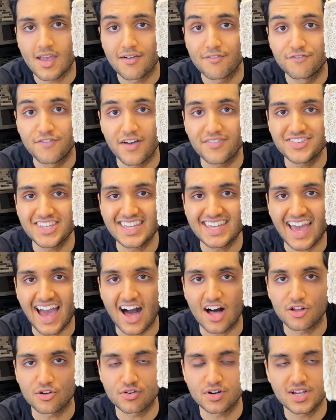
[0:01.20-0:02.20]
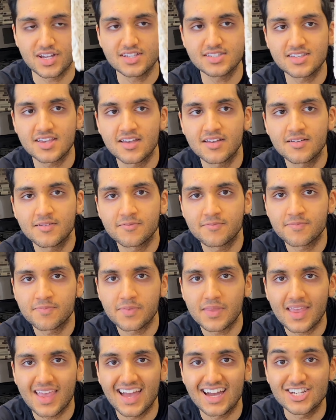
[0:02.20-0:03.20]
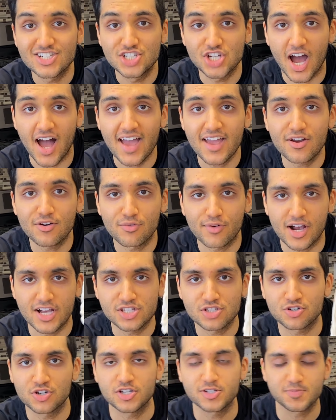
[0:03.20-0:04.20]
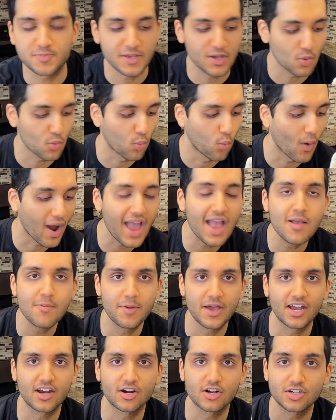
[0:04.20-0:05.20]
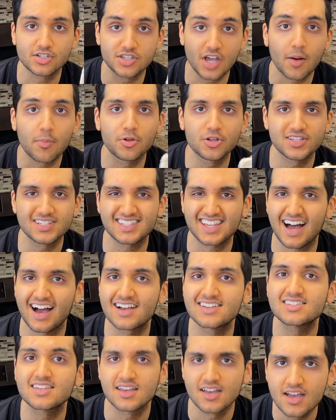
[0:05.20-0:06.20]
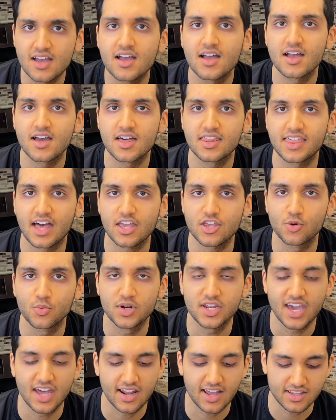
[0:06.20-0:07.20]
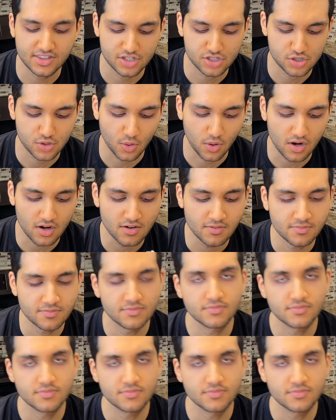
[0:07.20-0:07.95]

50 calories, giant Rice Krispie, way bigger, double the size that you would get at the store.